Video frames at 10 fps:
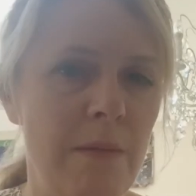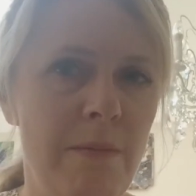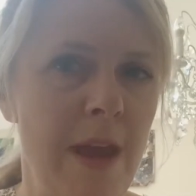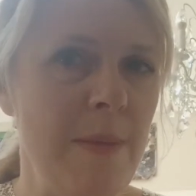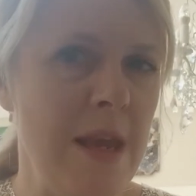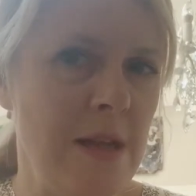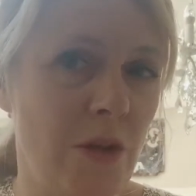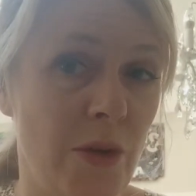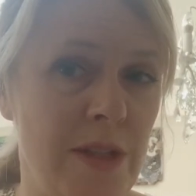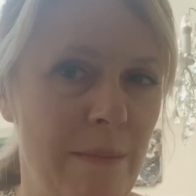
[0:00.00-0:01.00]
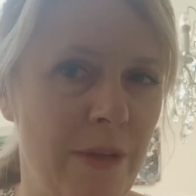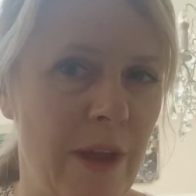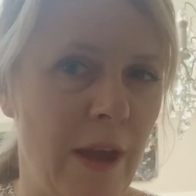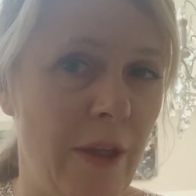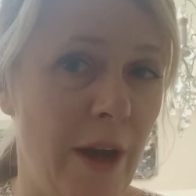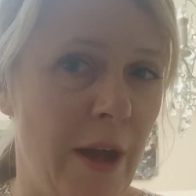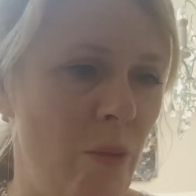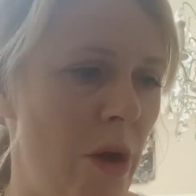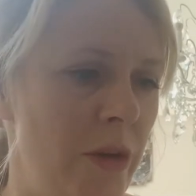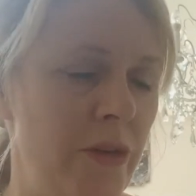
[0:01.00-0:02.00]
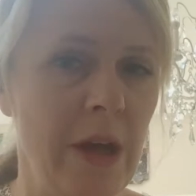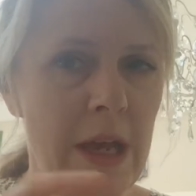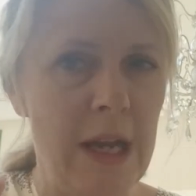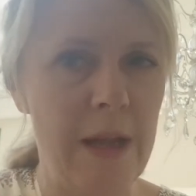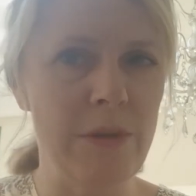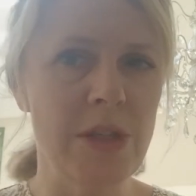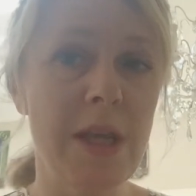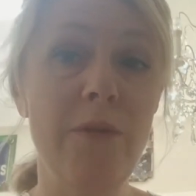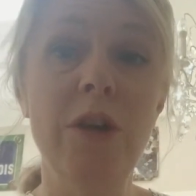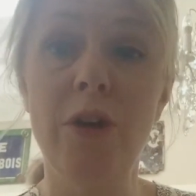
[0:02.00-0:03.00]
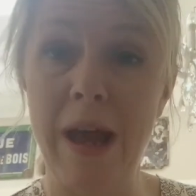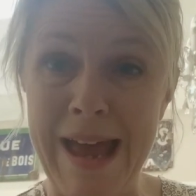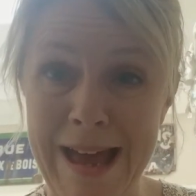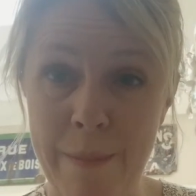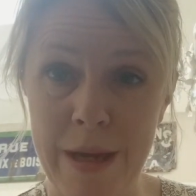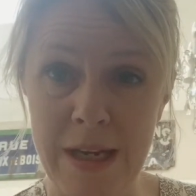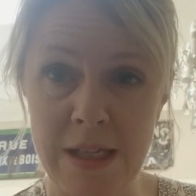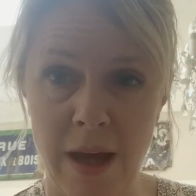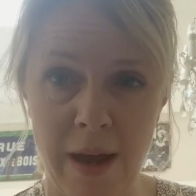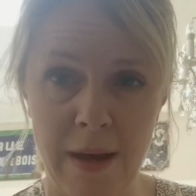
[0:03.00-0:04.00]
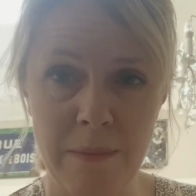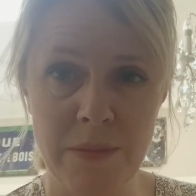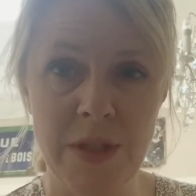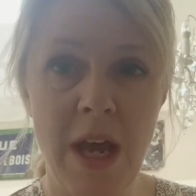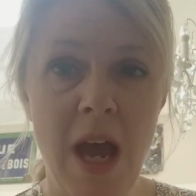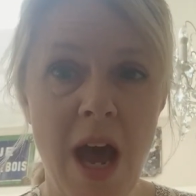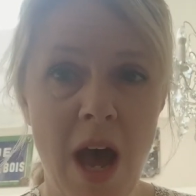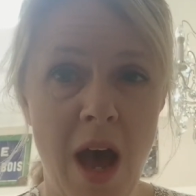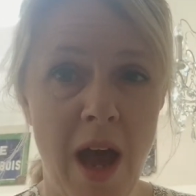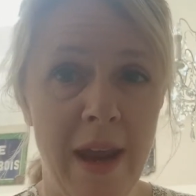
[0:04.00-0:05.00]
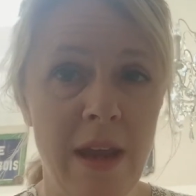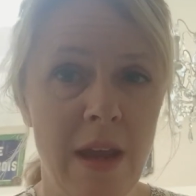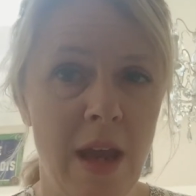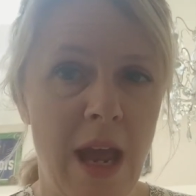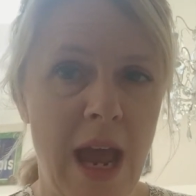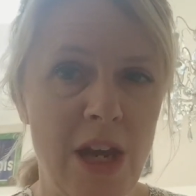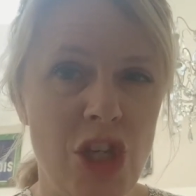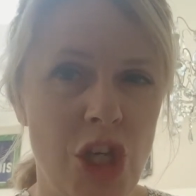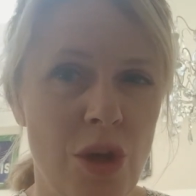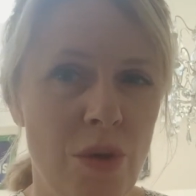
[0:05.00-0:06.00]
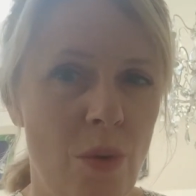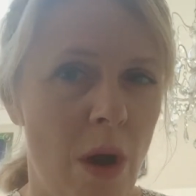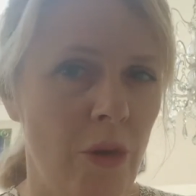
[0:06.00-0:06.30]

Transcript: Maybe he's got something that I want. Let me just have a look how many times I and you are